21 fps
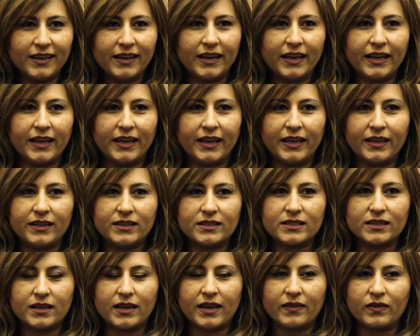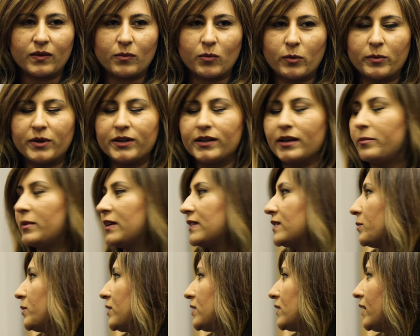And uh, at the moment I'm
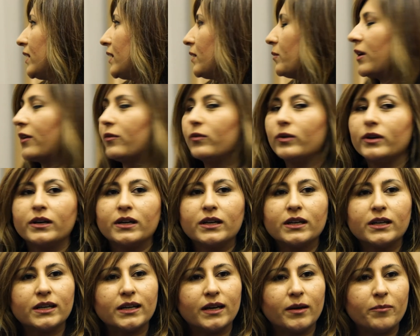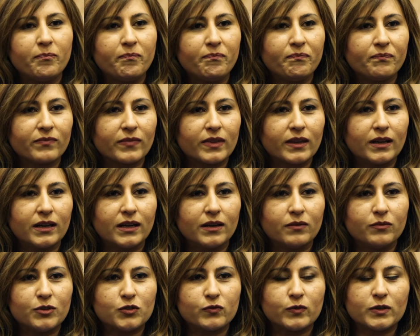exhibiting my work um,
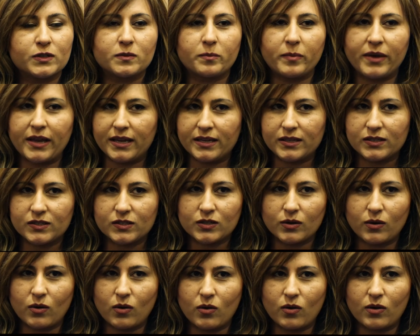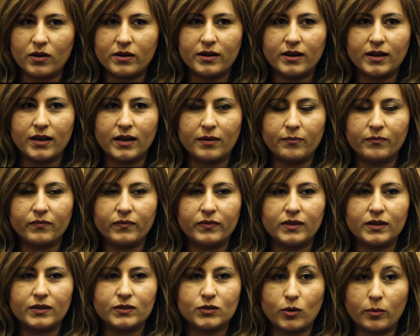uh, which was based on um,
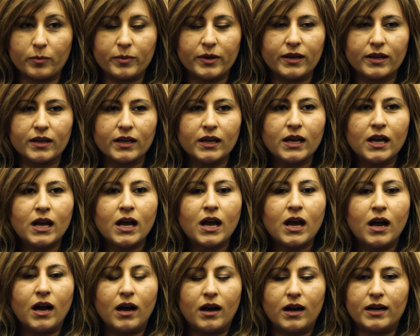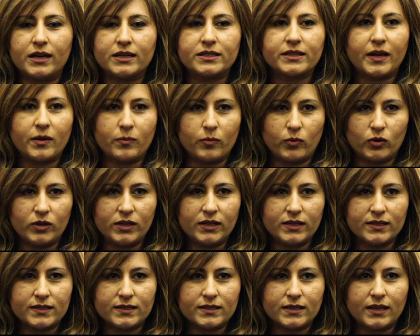the topic art and
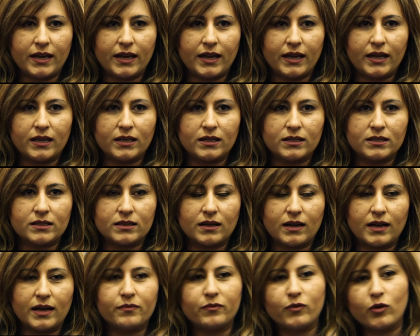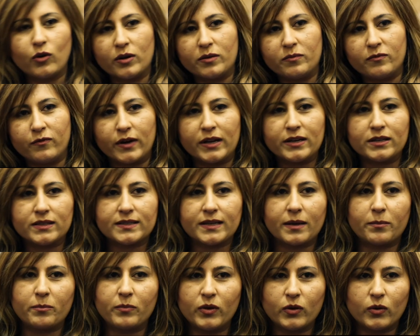Polis. and uh, I've gone one
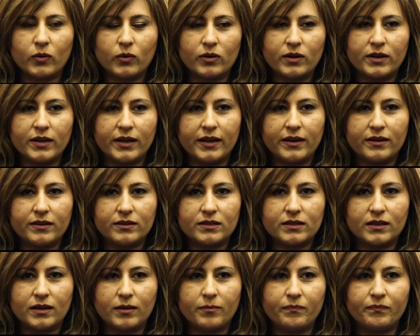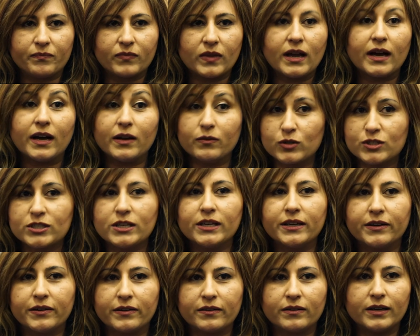step beyond and um, I was
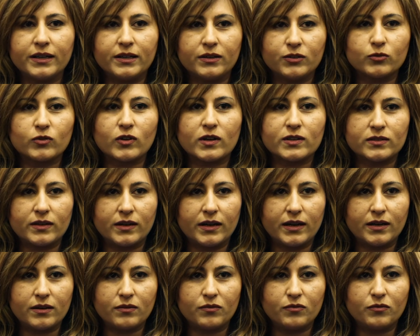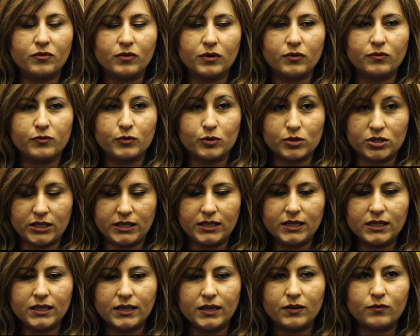here in
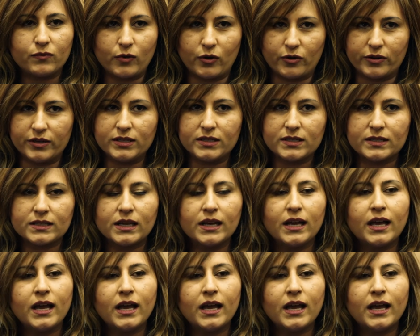2014 in Florence